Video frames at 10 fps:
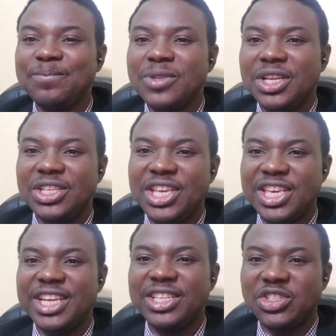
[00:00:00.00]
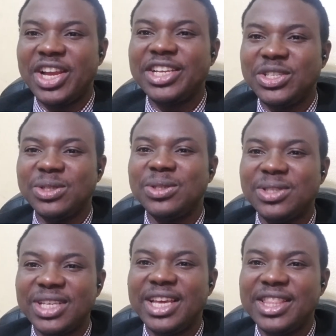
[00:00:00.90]
So you can try to
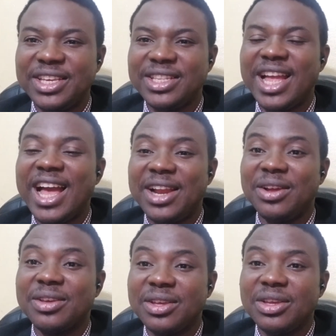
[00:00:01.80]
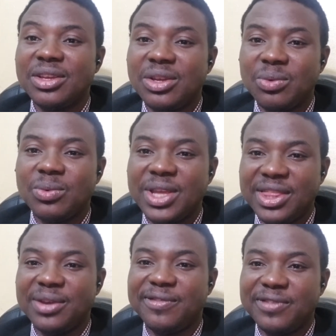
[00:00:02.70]
say the dialogue
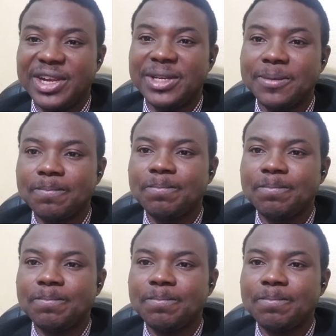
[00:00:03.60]
with your friend.